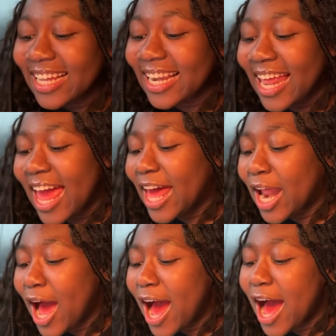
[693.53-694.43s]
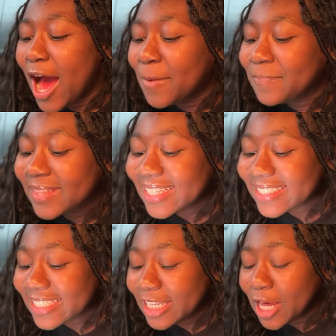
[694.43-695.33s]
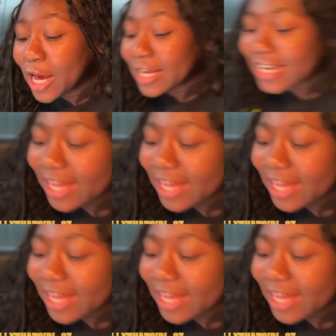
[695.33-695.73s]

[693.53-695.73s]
nothing for? Little! Look,